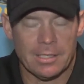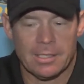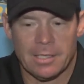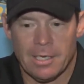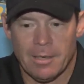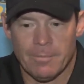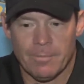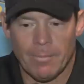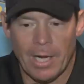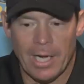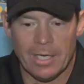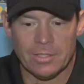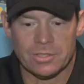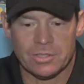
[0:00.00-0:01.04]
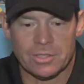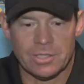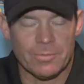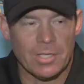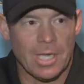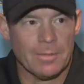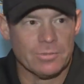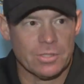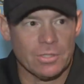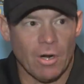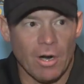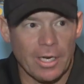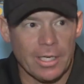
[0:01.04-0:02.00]
Um, Myles is sometimes a
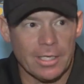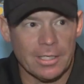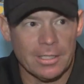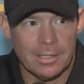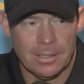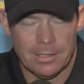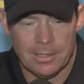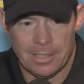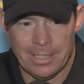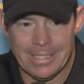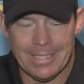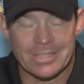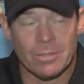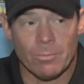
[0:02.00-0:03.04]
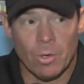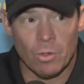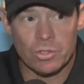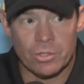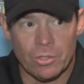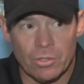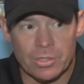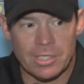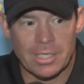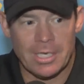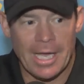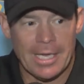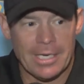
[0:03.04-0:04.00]
target and he gets emotional. And
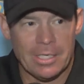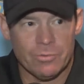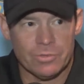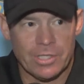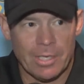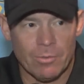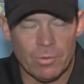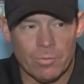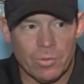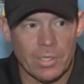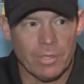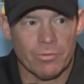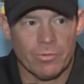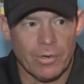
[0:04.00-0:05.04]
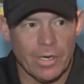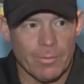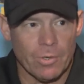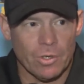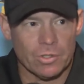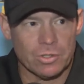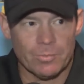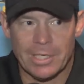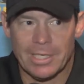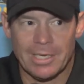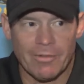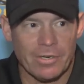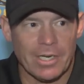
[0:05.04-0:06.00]
tonight he was able to play with great emotion, but he
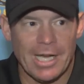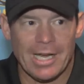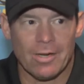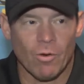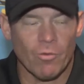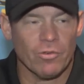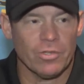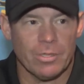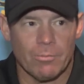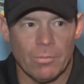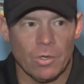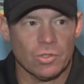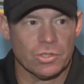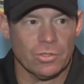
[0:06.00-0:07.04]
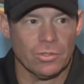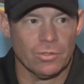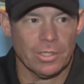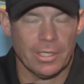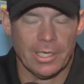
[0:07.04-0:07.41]
never got overly emotional.